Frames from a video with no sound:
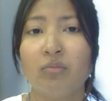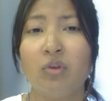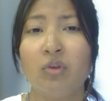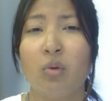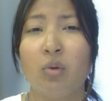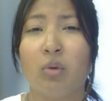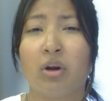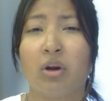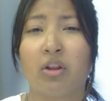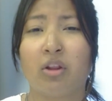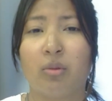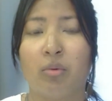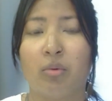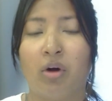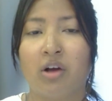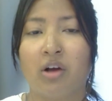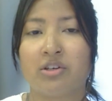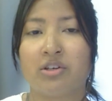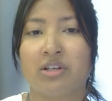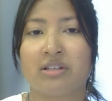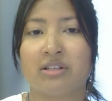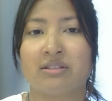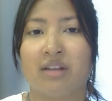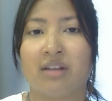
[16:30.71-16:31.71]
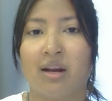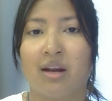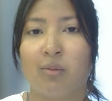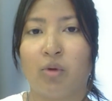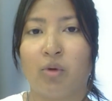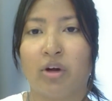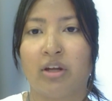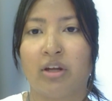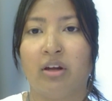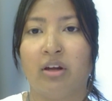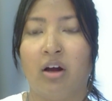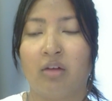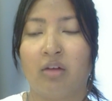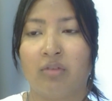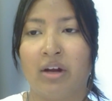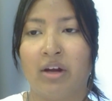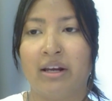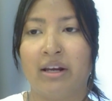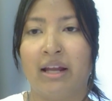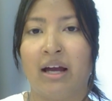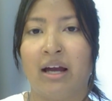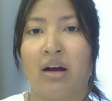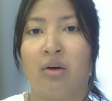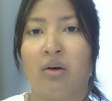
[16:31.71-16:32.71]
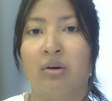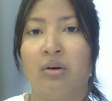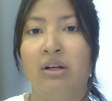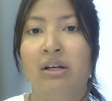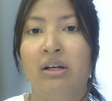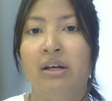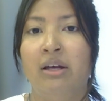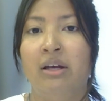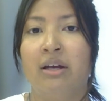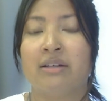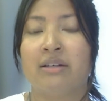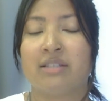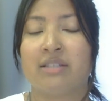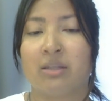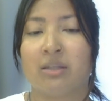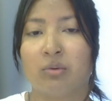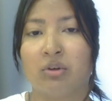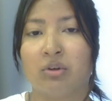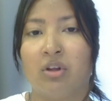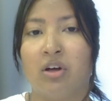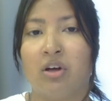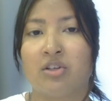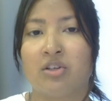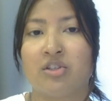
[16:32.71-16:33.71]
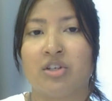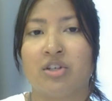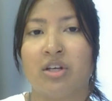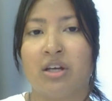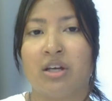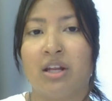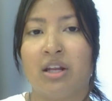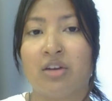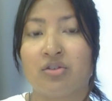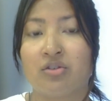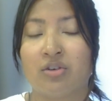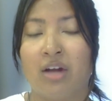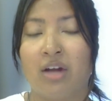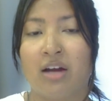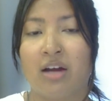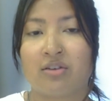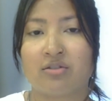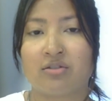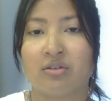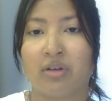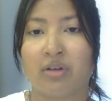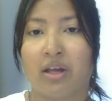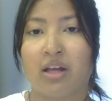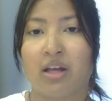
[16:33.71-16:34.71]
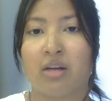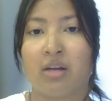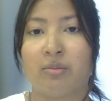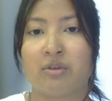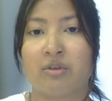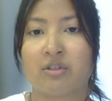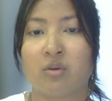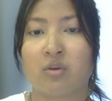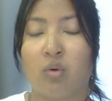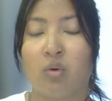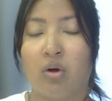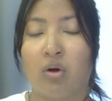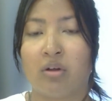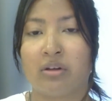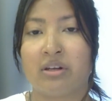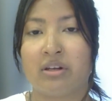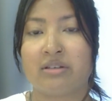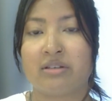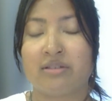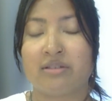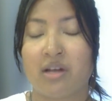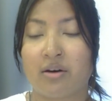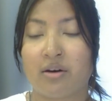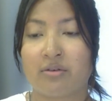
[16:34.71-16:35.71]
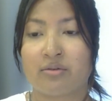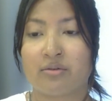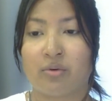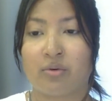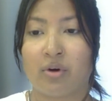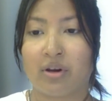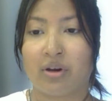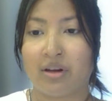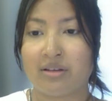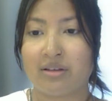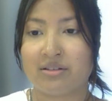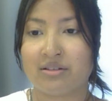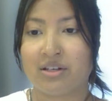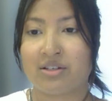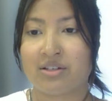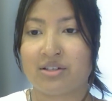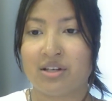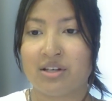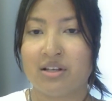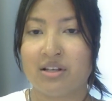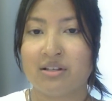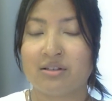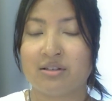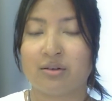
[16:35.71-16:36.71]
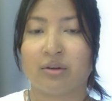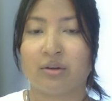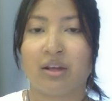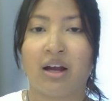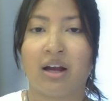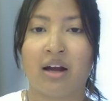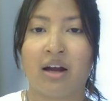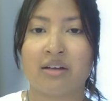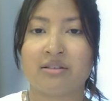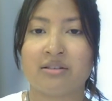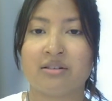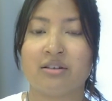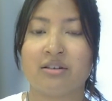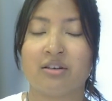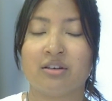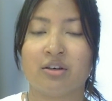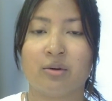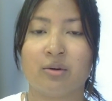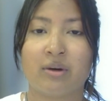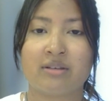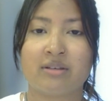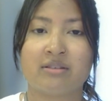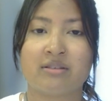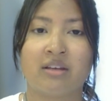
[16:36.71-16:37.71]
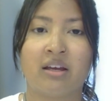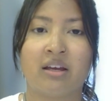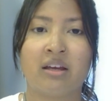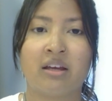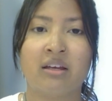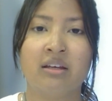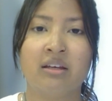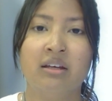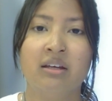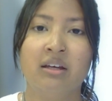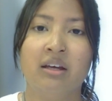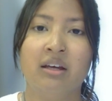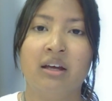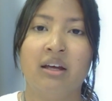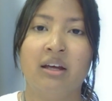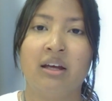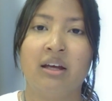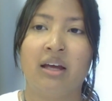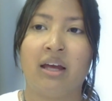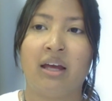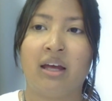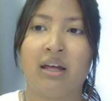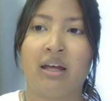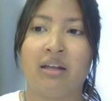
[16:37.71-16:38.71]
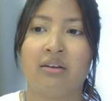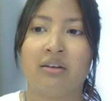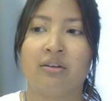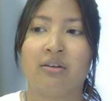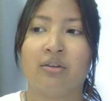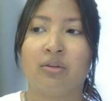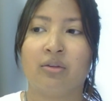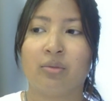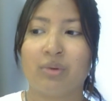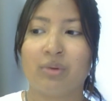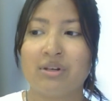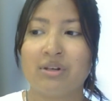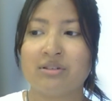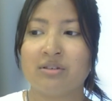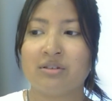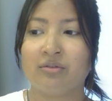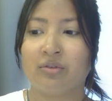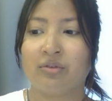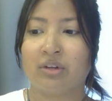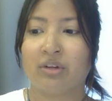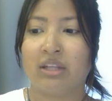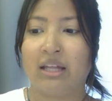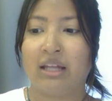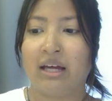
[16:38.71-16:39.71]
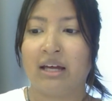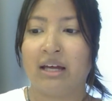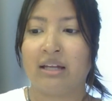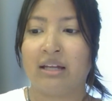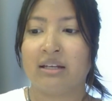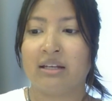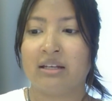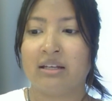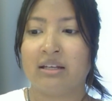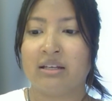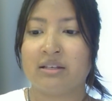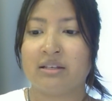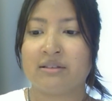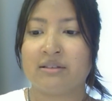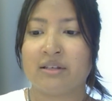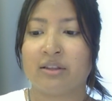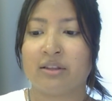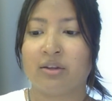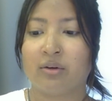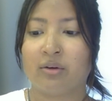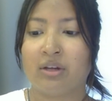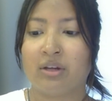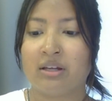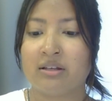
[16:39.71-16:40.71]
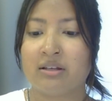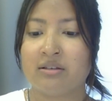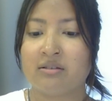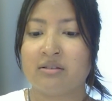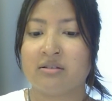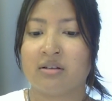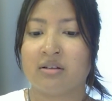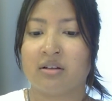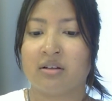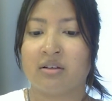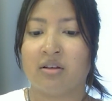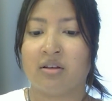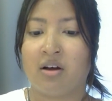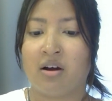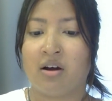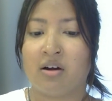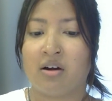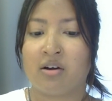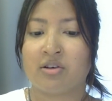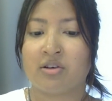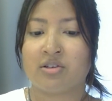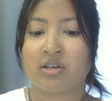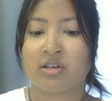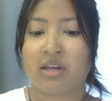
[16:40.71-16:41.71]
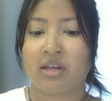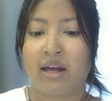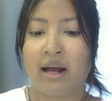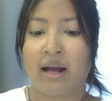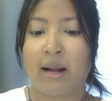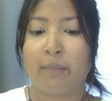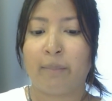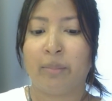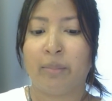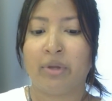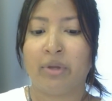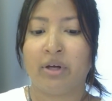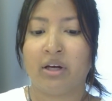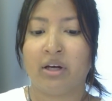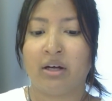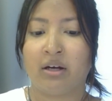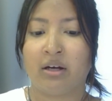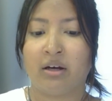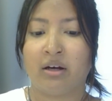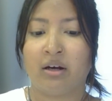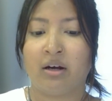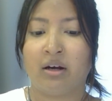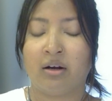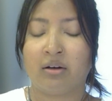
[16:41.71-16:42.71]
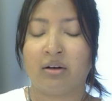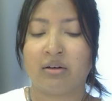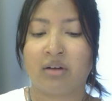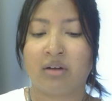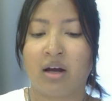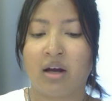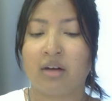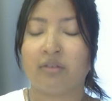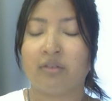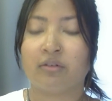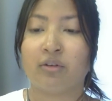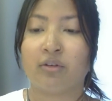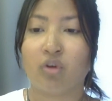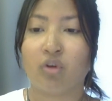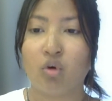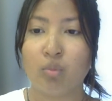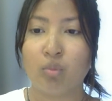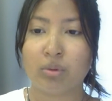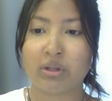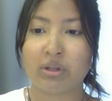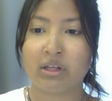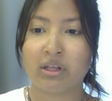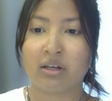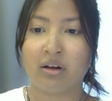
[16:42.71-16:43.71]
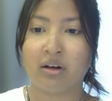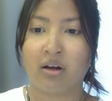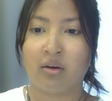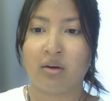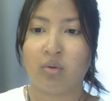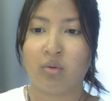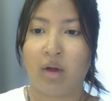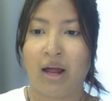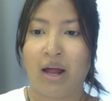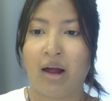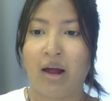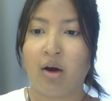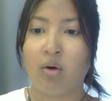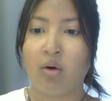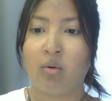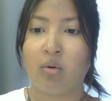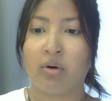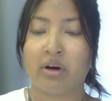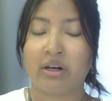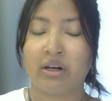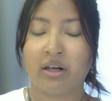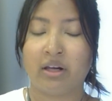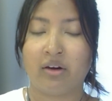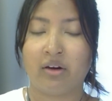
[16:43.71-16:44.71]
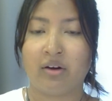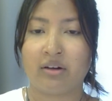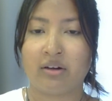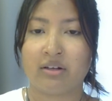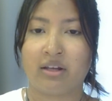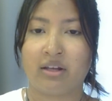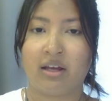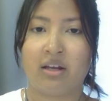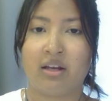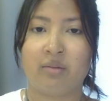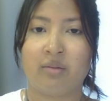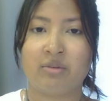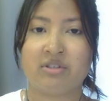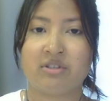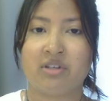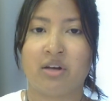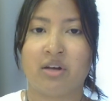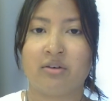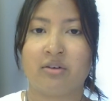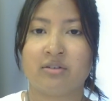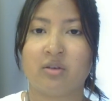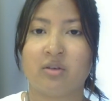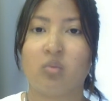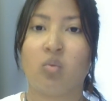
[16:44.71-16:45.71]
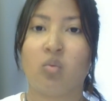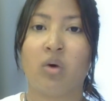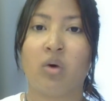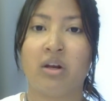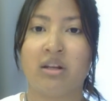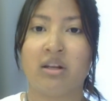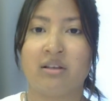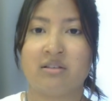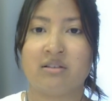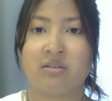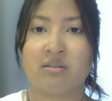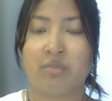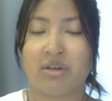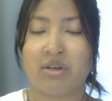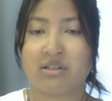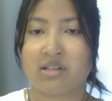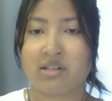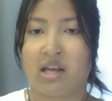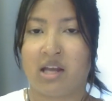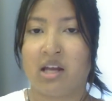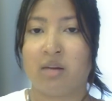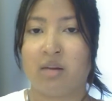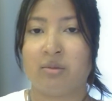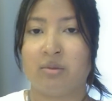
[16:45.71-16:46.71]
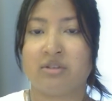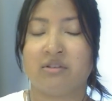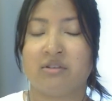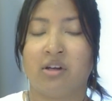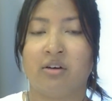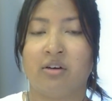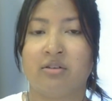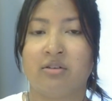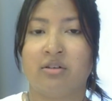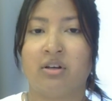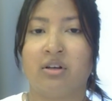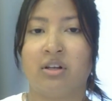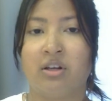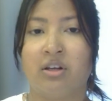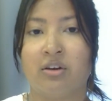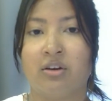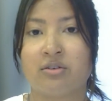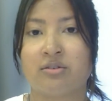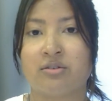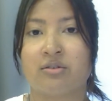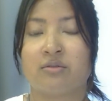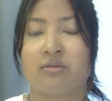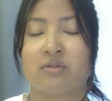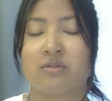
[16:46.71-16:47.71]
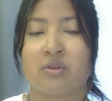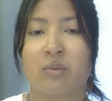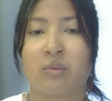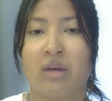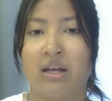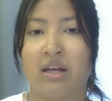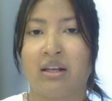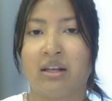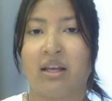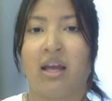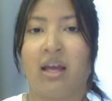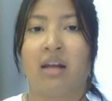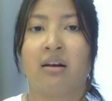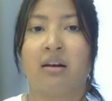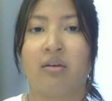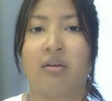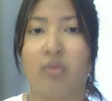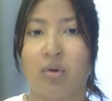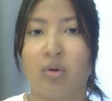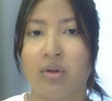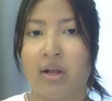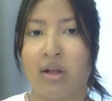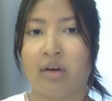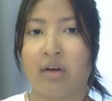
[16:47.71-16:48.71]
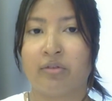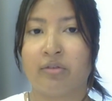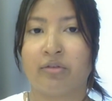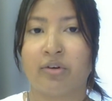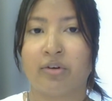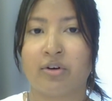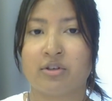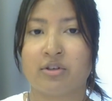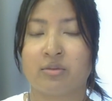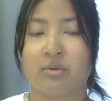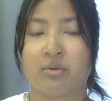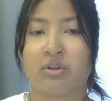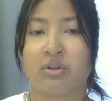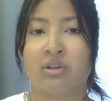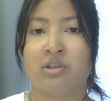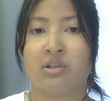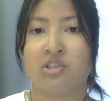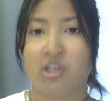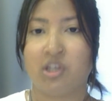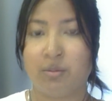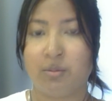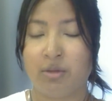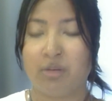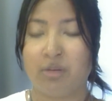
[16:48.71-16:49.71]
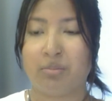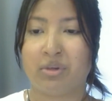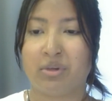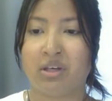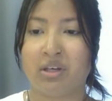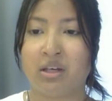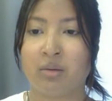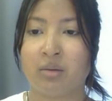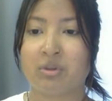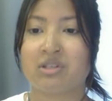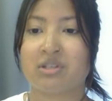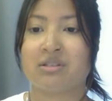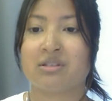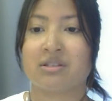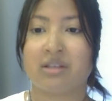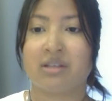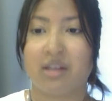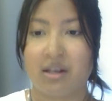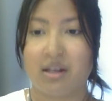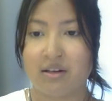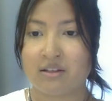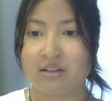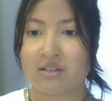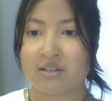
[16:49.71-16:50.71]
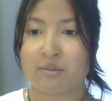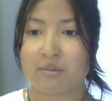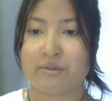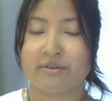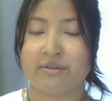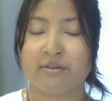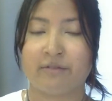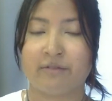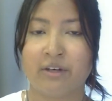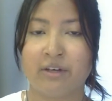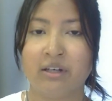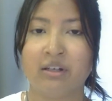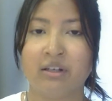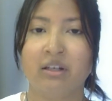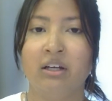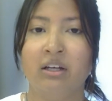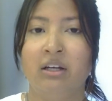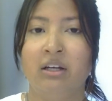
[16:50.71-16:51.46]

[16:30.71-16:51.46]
one of the projects that I'm working on right now is that we're launching an international cannabis quality standards organization, so the ICQSA. And the reason for that is that there is a large gap kind of globally on how we're adhering to cannabis standards and what is the best cannabis standard to adhere to. So we had Canada roll out first with GPP, which is Canadian specific.